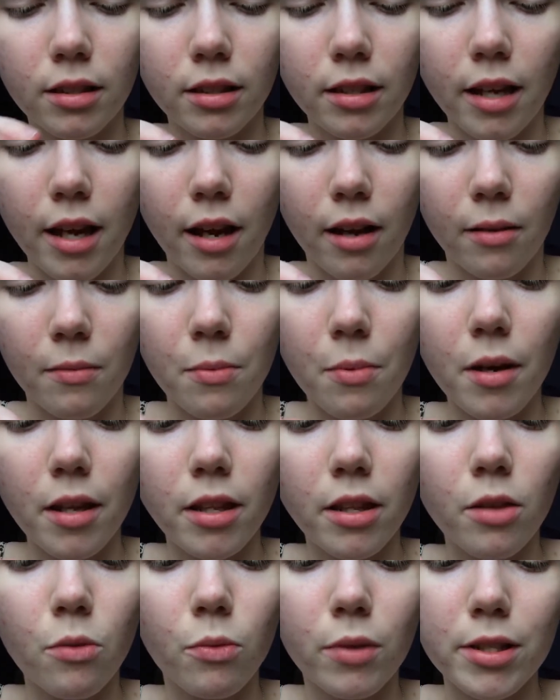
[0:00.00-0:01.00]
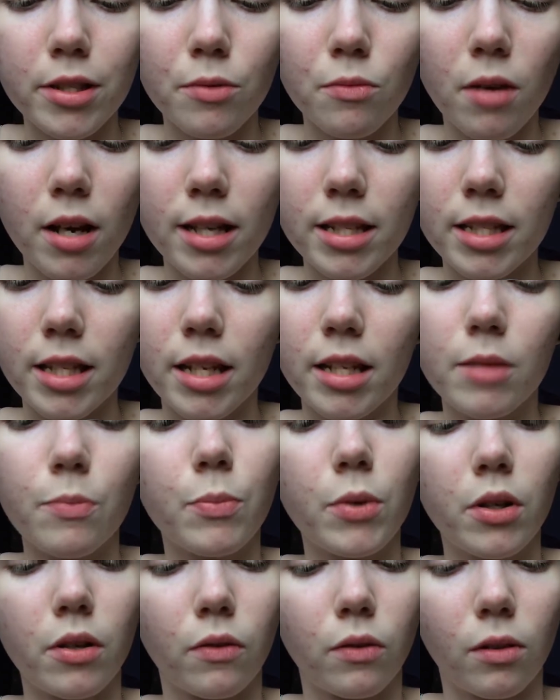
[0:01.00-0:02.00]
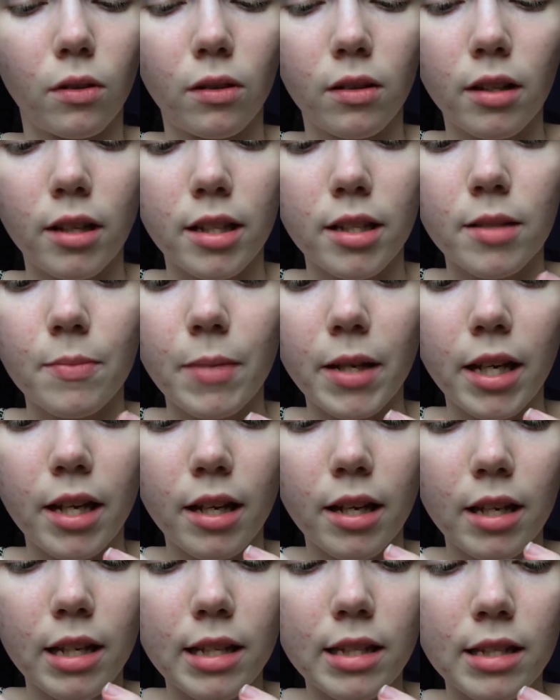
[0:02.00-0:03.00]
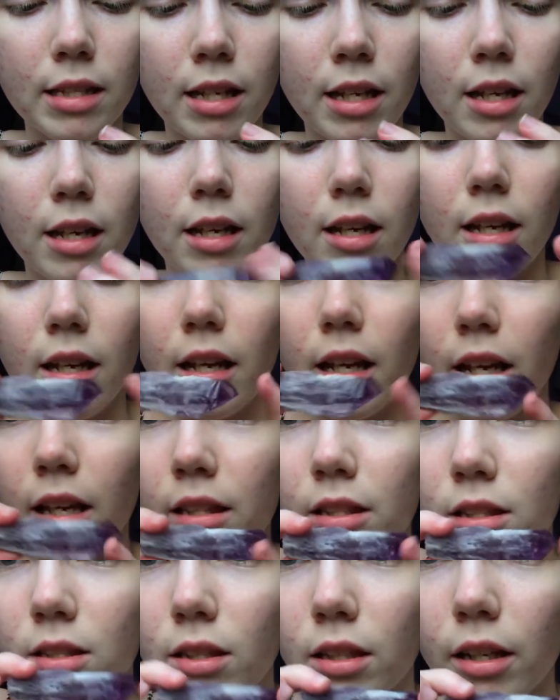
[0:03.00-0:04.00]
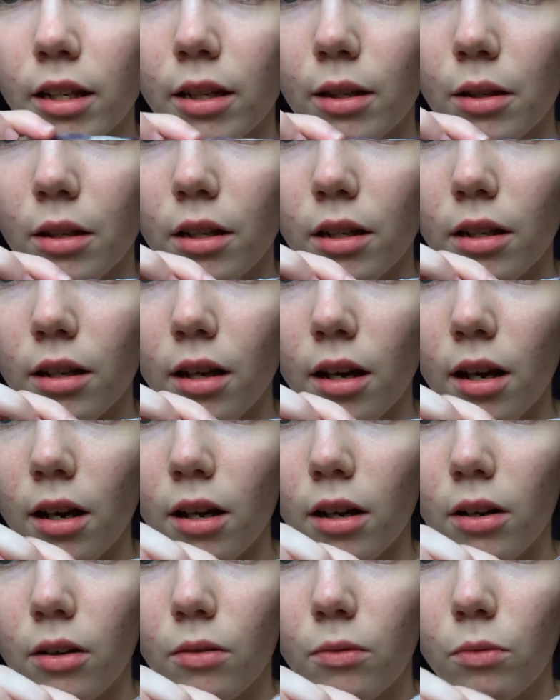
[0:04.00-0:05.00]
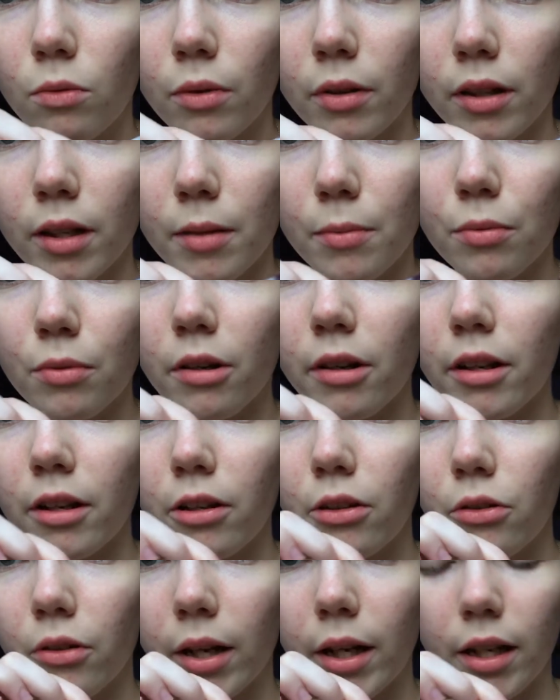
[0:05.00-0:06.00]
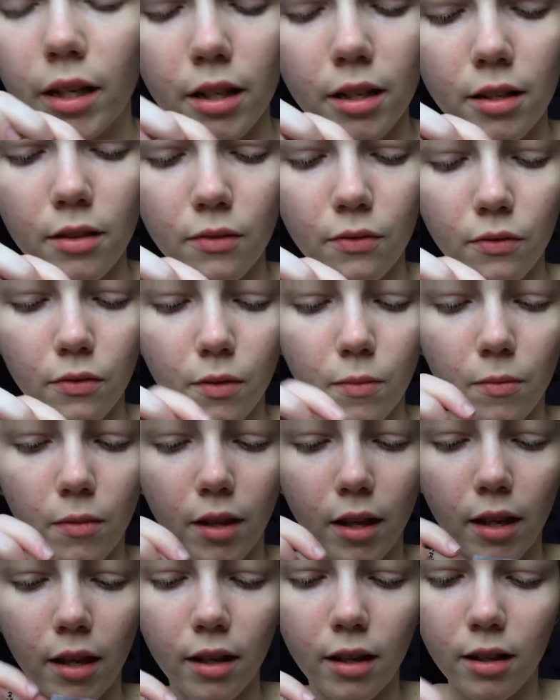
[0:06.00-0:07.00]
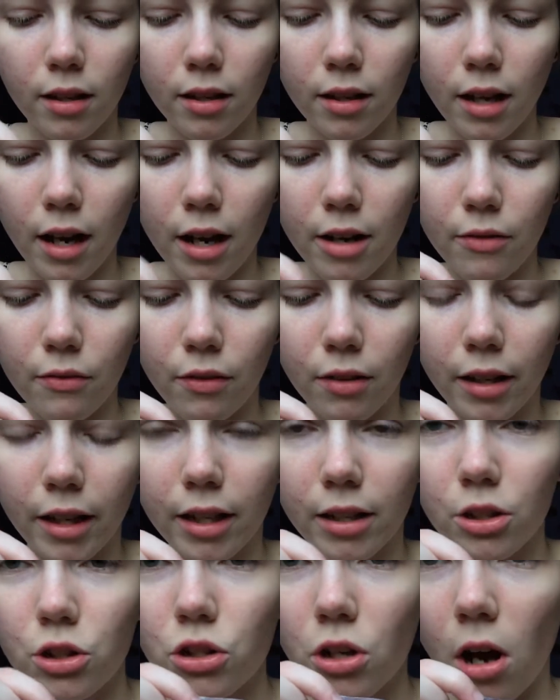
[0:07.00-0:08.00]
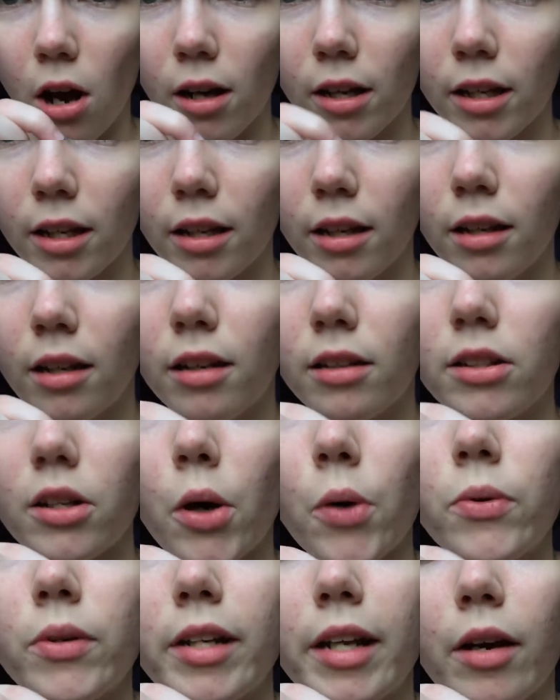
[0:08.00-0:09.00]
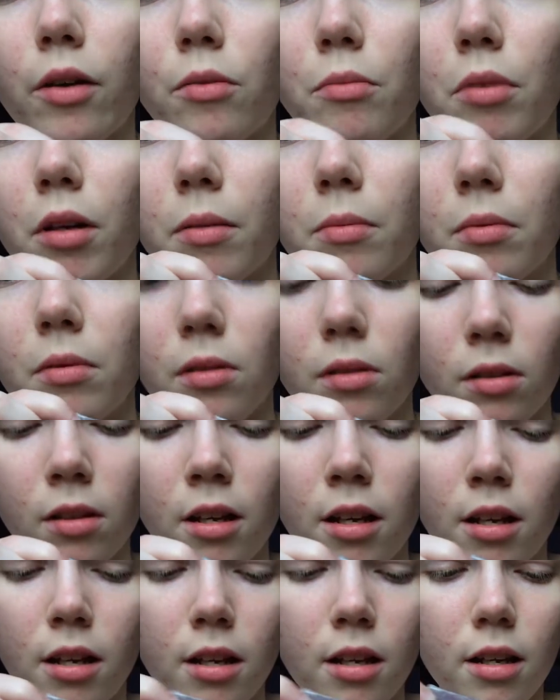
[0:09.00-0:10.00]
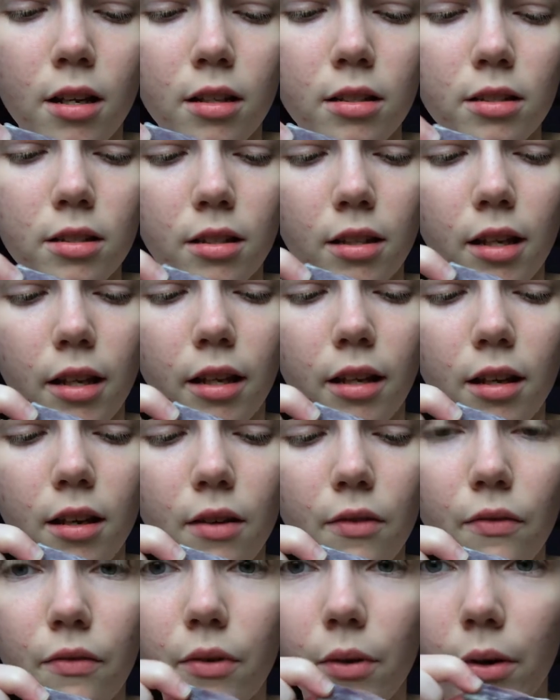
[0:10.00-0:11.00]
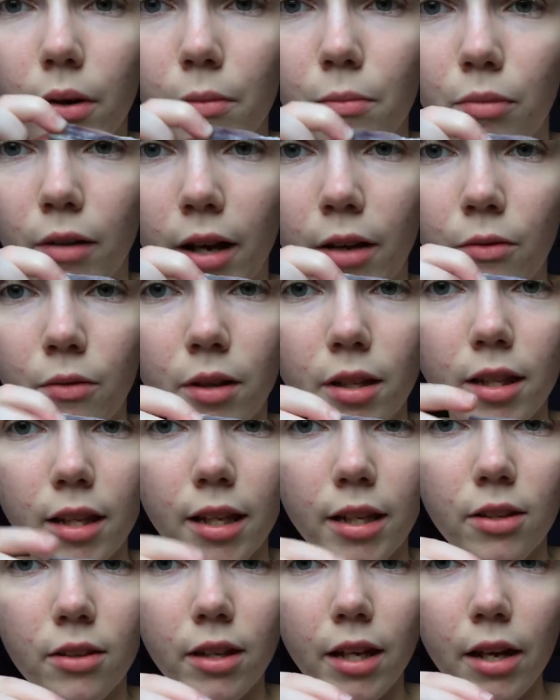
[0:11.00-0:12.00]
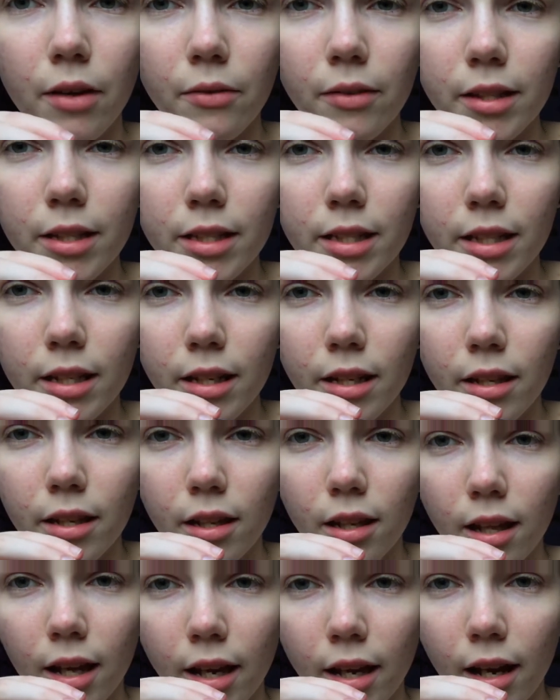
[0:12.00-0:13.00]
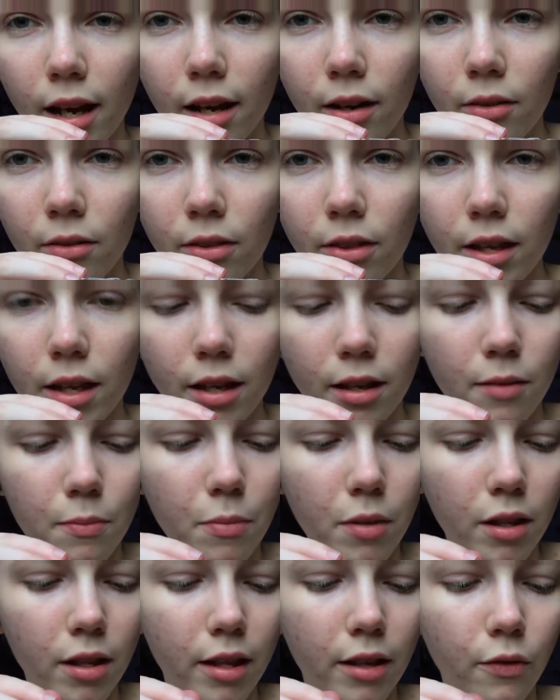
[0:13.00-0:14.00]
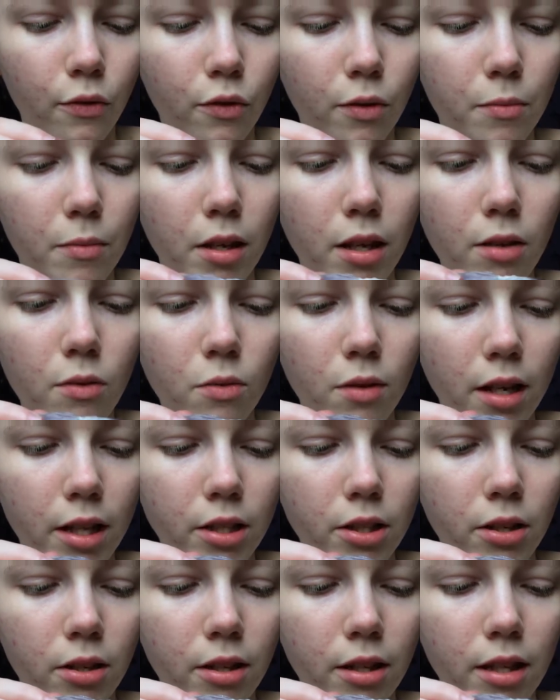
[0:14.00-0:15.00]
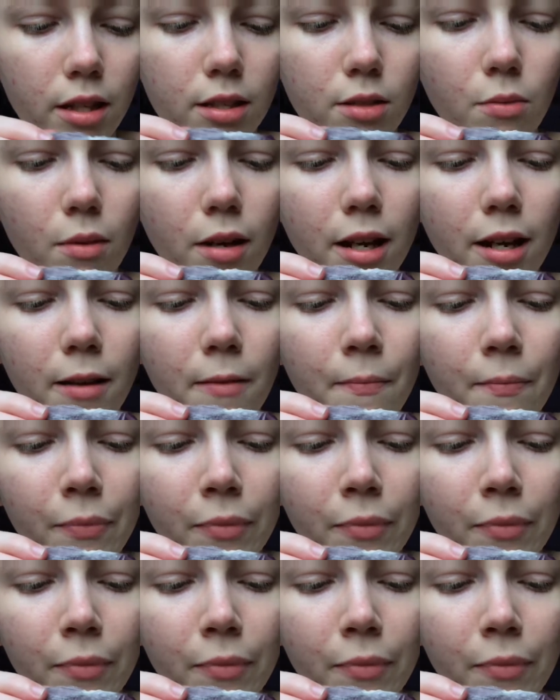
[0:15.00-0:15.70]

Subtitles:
yeah. But the reason why I said it's beautiful is because it's like a really pretty gradient from like kind of like a chalky toned down purple to like a very bright one. Like you can't really see it in the light, I don't think, but like for me, when I turn it this way,